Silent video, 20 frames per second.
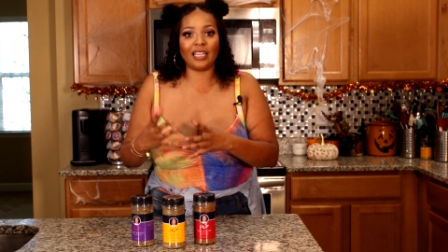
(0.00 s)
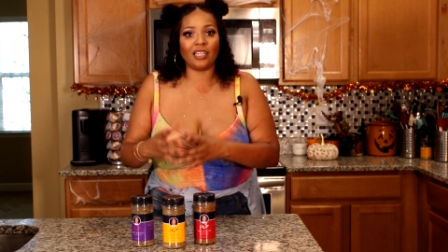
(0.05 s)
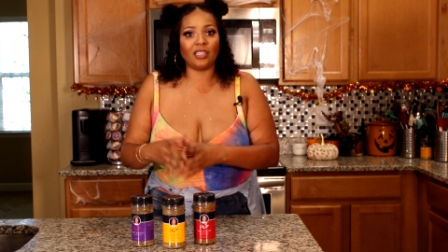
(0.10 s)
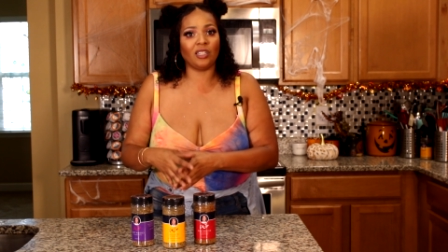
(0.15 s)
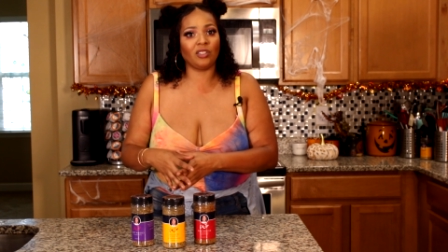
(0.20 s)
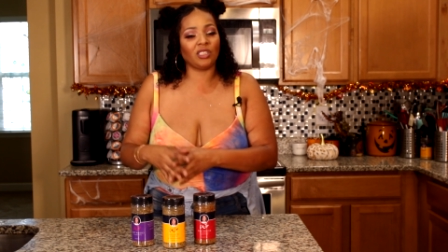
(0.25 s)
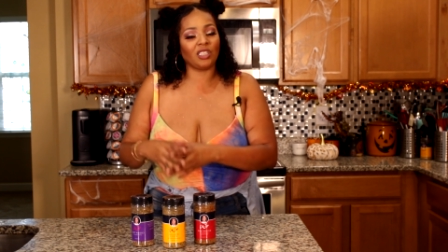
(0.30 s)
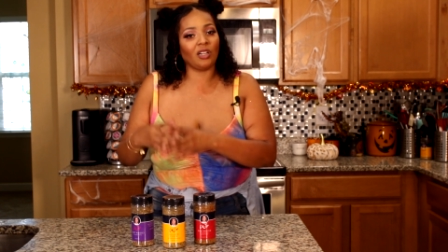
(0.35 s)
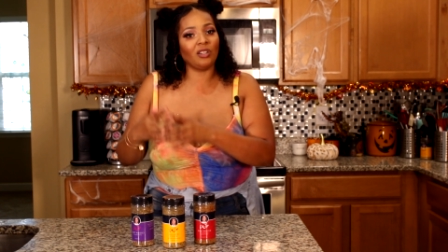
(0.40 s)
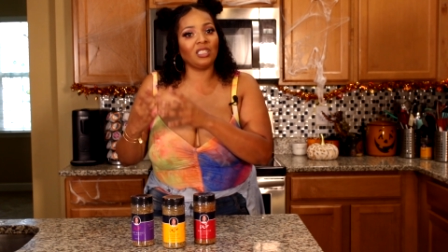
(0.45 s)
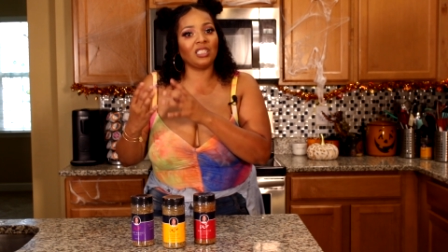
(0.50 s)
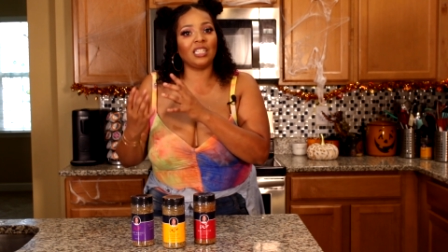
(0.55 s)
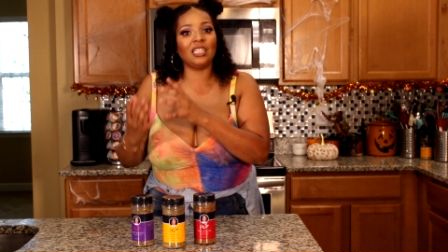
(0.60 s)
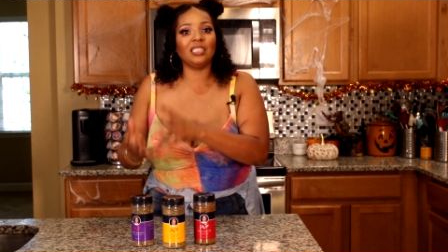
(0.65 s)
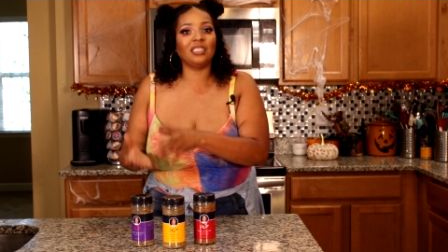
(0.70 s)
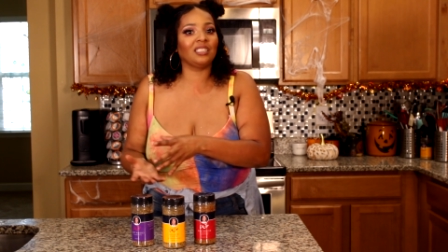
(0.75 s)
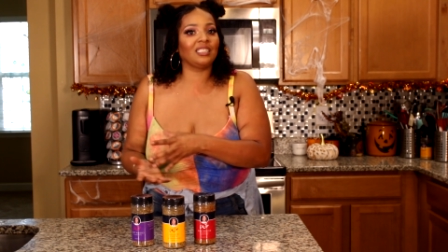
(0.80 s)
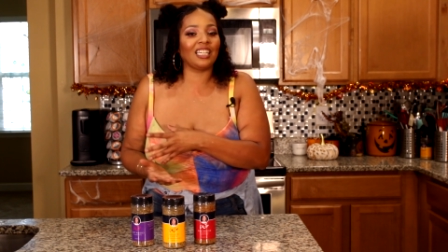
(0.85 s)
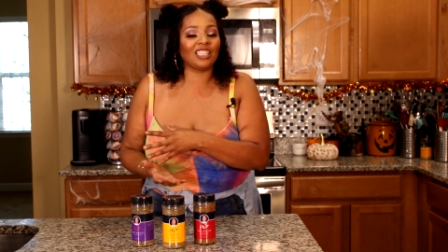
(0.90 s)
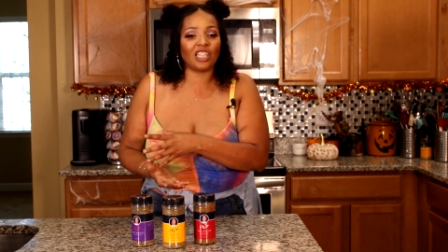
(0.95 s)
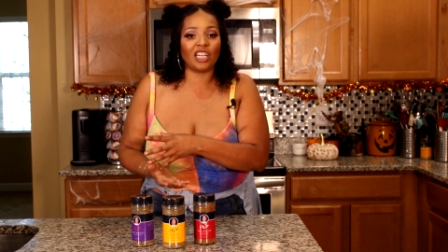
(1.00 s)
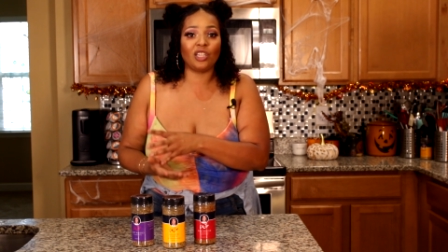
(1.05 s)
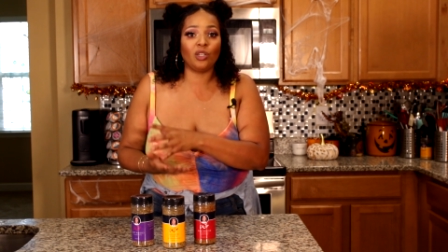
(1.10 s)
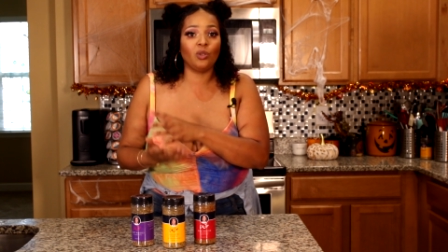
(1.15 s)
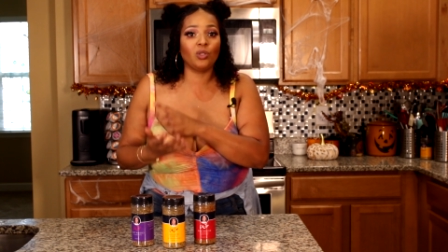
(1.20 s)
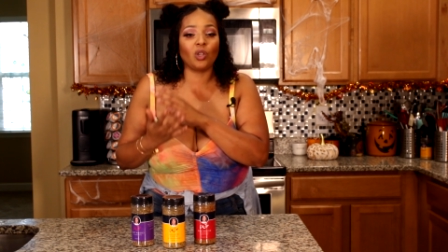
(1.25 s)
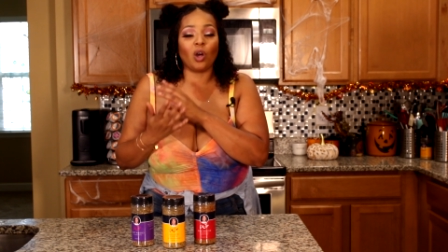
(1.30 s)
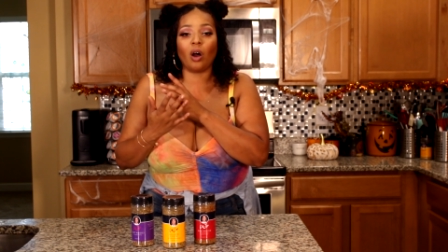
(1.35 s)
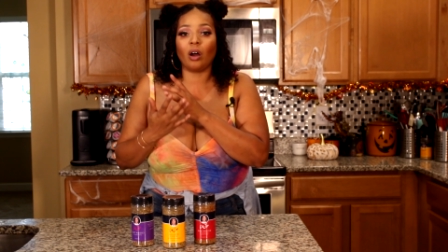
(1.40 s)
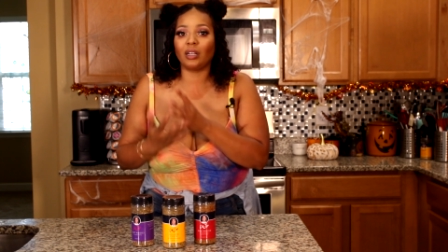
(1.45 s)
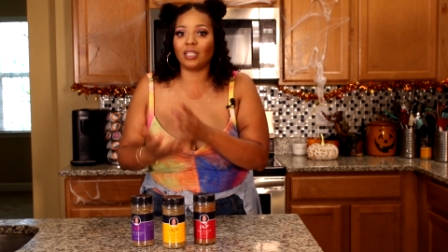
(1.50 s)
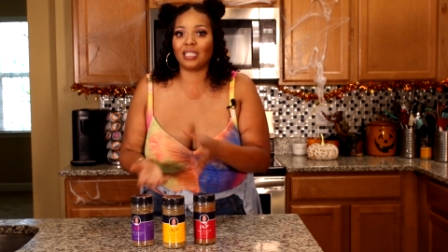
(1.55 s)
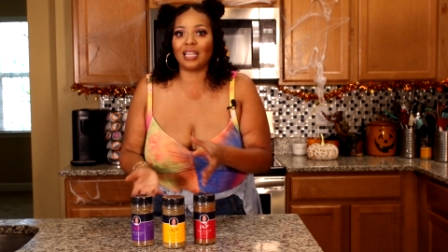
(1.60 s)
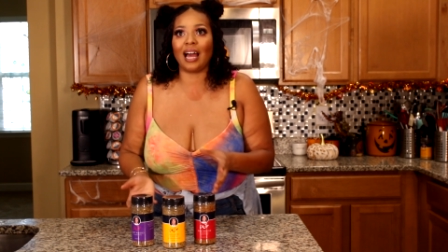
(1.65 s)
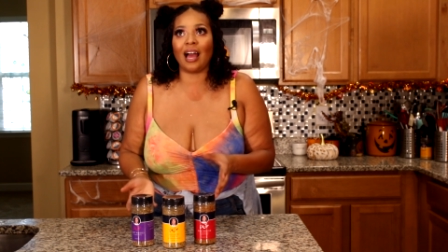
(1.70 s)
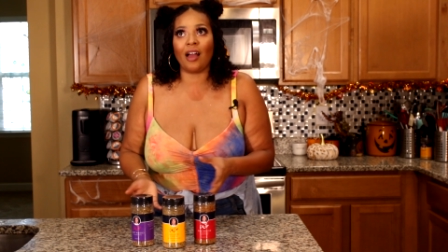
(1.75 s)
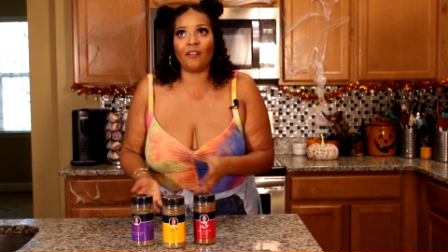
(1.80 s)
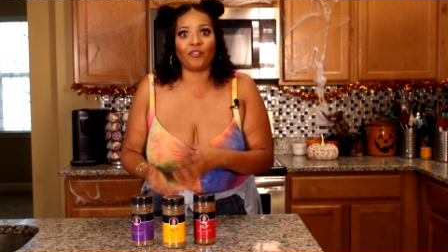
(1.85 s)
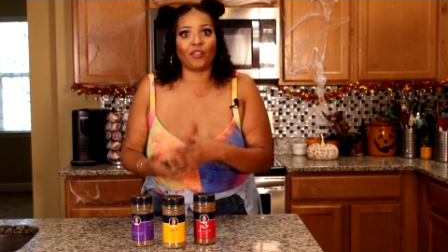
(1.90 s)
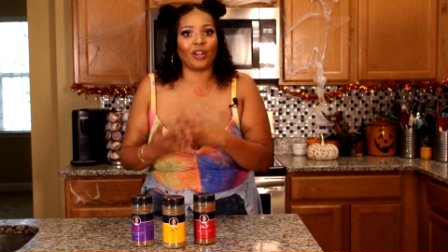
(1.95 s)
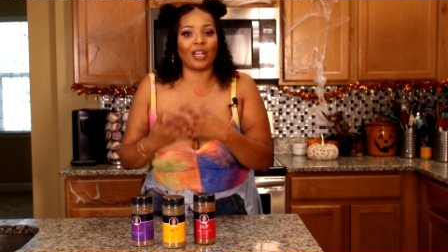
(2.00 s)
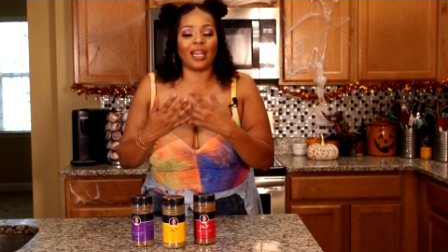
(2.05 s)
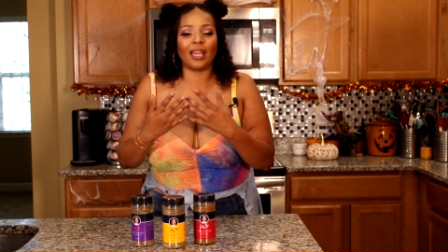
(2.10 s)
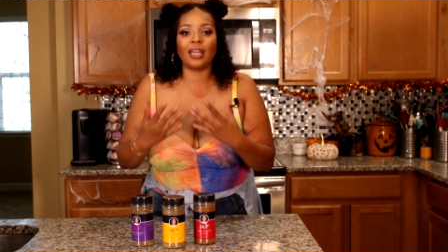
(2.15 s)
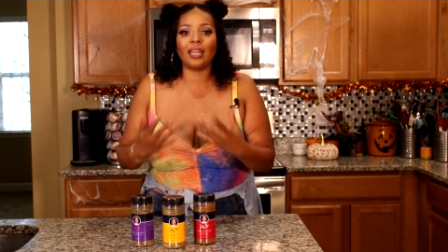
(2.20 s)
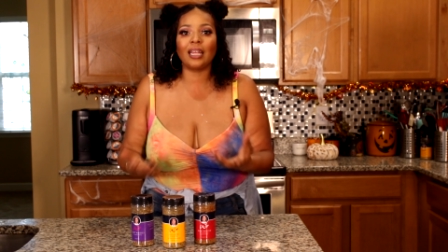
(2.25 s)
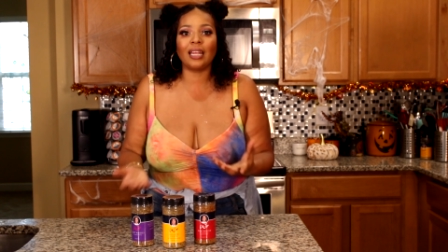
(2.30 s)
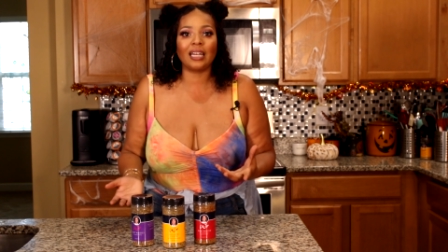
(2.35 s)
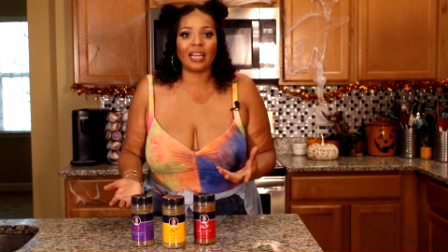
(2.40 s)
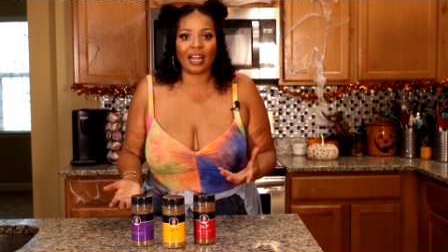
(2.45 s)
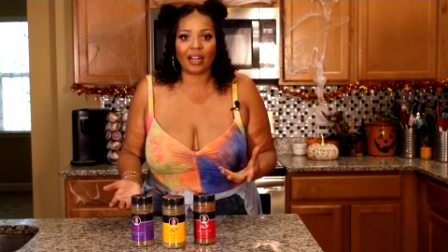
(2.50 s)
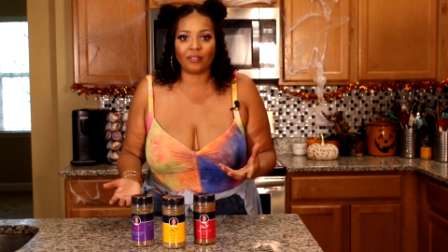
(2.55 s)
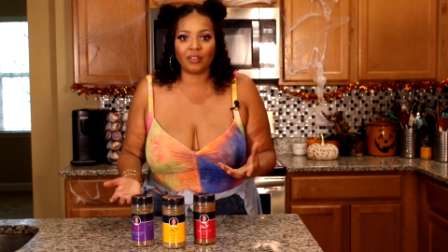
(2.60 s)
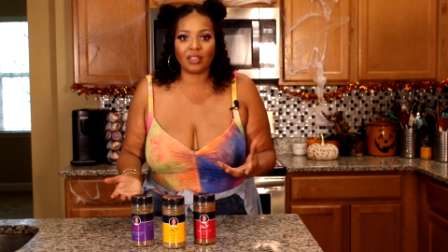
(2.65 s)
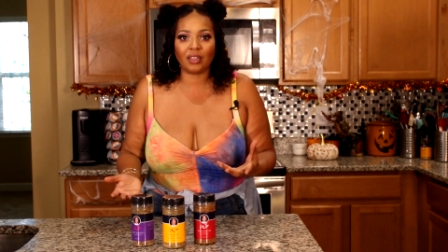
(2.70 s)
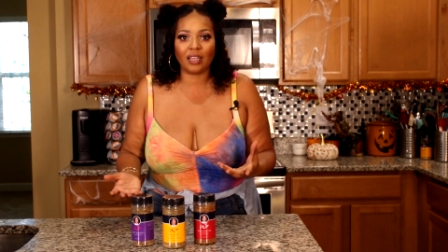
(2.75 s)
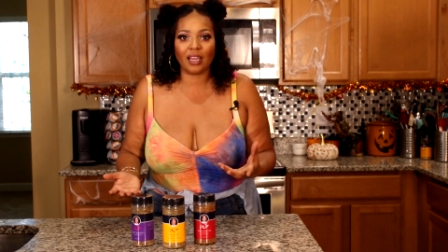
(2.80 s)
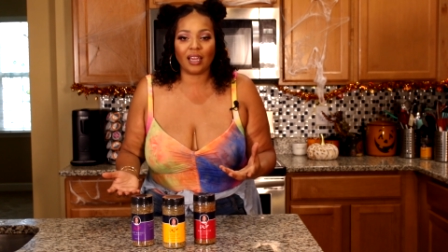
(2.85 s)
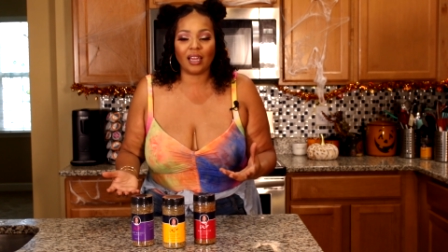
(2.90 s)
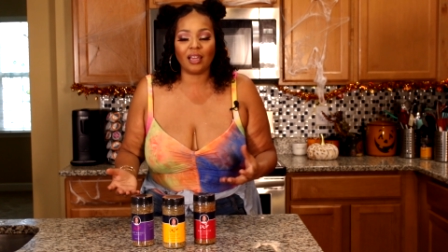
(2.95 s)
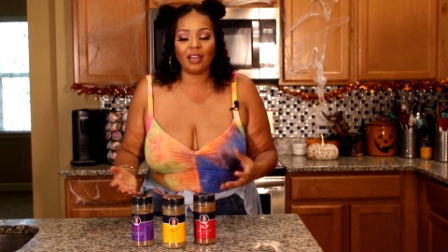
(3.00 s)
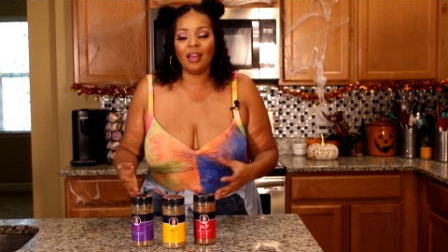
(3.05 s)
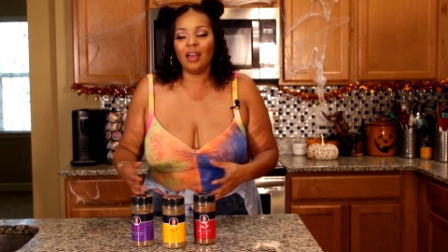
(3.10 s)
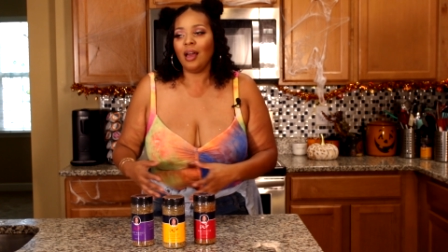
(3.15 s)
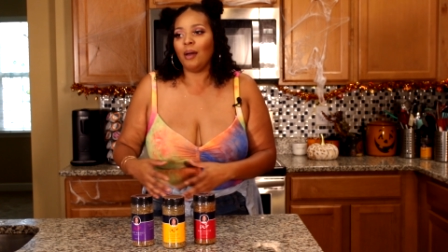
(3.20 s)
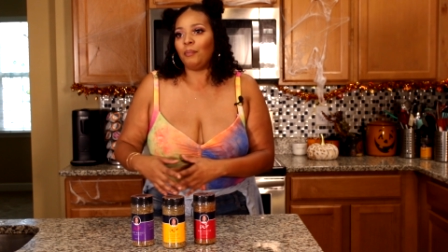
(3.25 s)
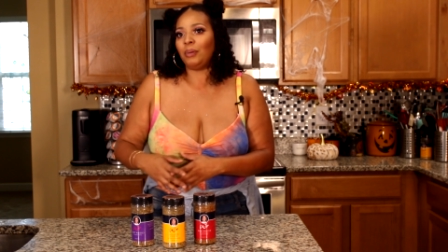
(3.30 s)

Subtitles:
like there's certain seasons that I use all the time for any and everything.